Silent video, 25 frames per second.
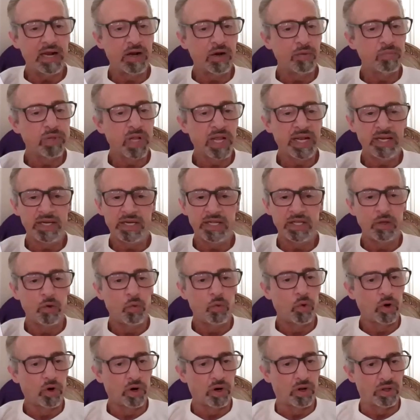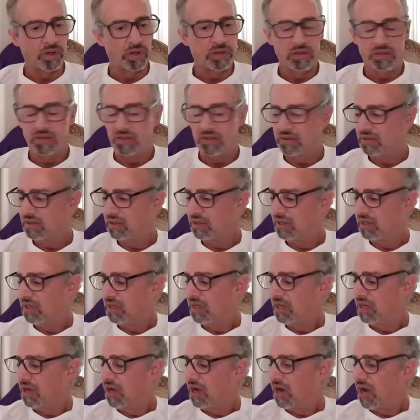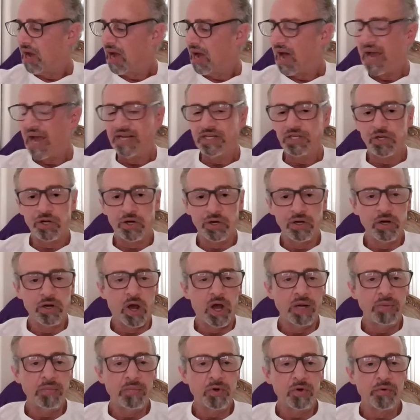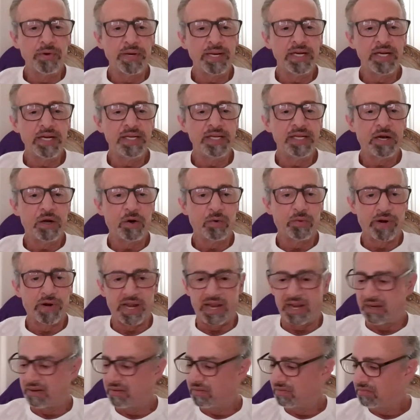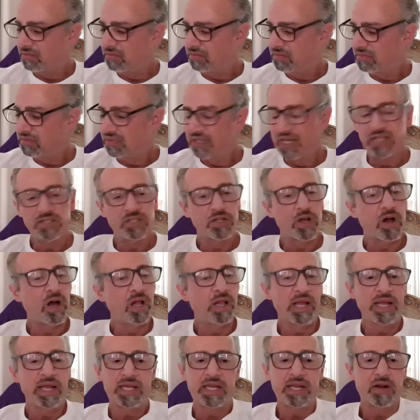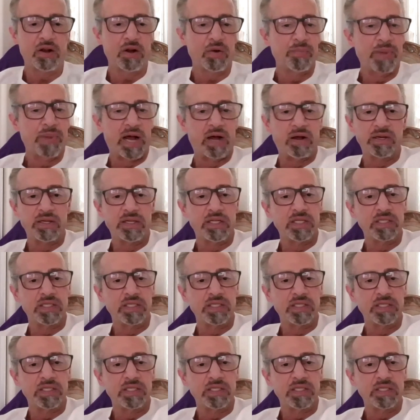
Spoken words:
airplane in the world. I turn on Marina Del Rey. That's all I care about.